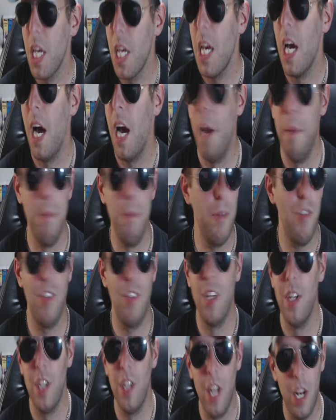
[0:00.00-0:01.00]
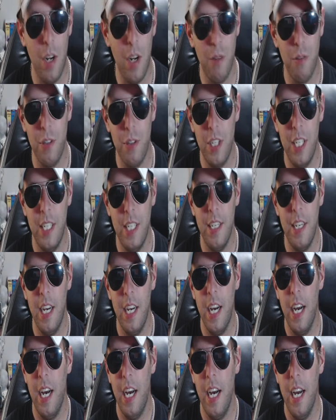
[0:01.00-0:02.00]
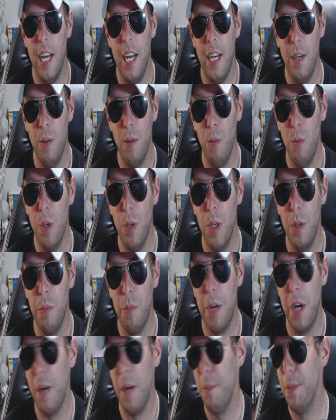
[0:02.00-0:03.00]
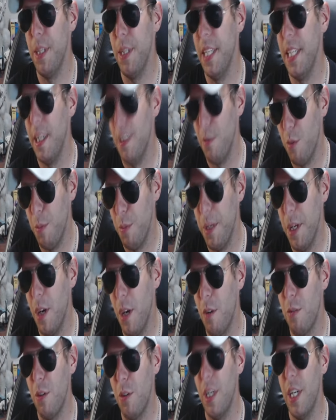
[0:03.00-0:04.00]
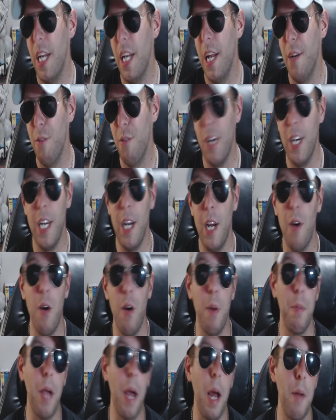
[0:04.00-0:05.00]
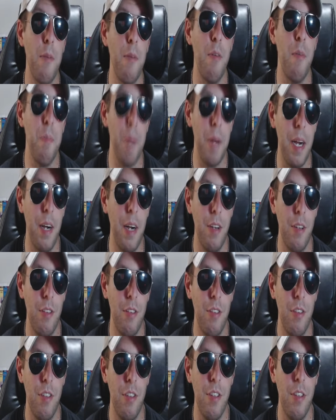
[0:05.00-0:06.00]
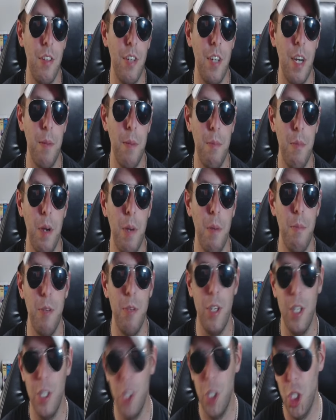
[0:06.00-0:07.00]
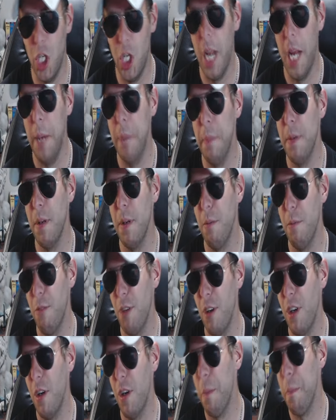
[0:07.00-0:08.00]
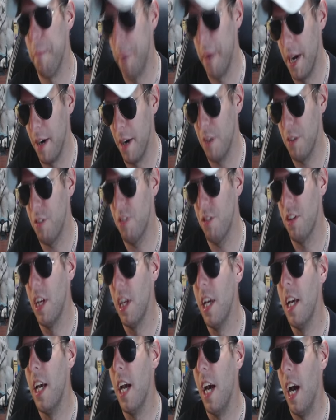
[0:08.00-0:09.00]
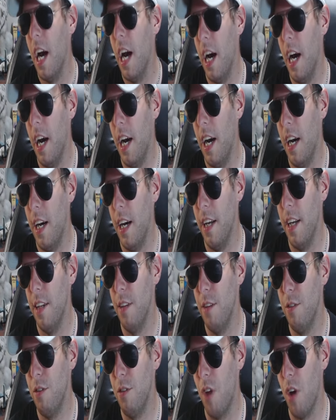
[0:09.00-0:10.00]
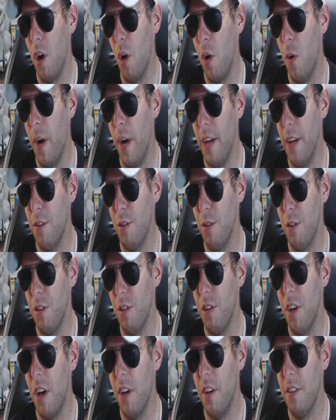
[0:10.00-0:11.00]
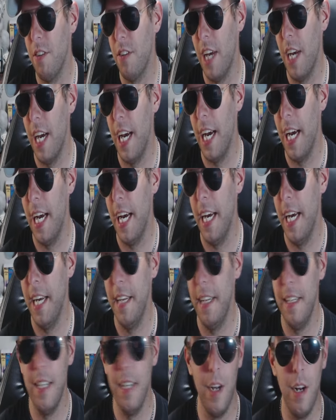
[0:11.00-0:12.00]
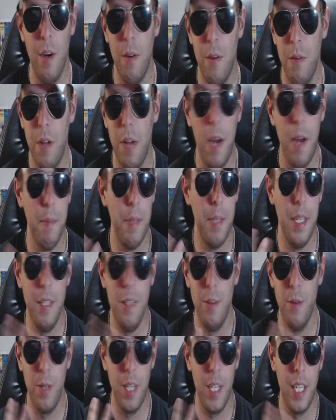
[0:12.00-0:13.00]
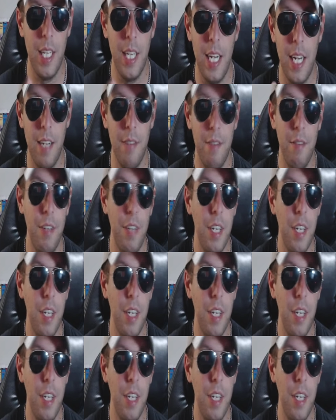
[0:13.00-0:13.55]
I'm still not over it. I will probably never be over it. And right now, I'm kind of embarrassed. I'm very ashamed and I'm very embarrassed. So as a result, I've been doing a lot of